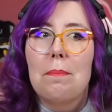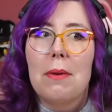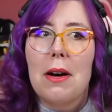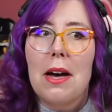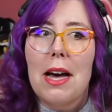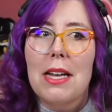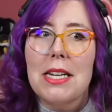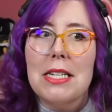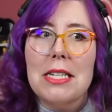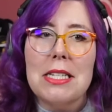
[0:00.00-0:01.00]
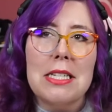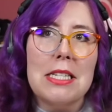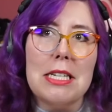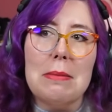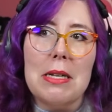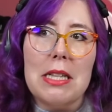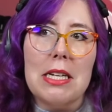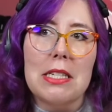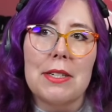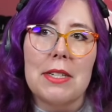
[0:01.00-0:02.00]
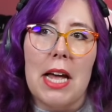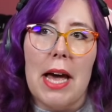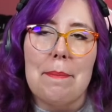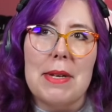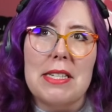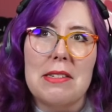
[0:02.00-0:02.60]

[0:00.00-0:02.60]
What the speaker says: But it doesn't seem like that's going to happen.